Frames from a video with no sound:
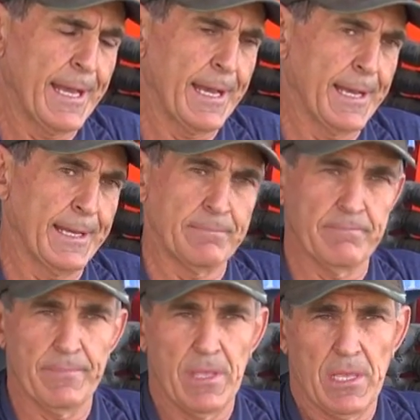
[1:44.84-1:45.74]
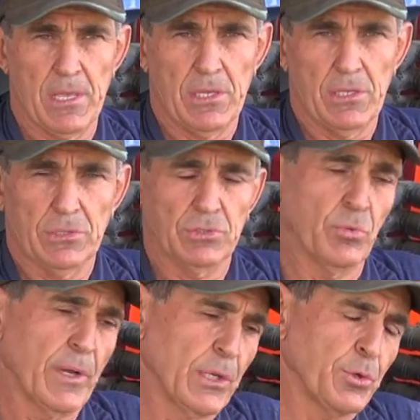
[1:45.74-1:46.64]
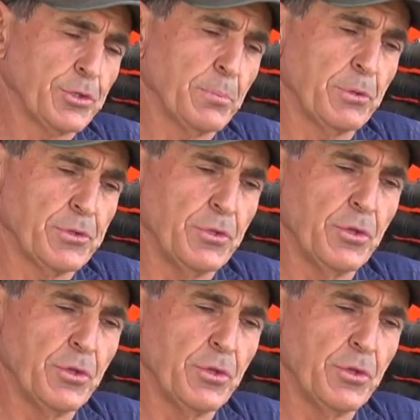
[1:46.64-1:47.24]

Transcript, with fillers: Um, it's all well and good to put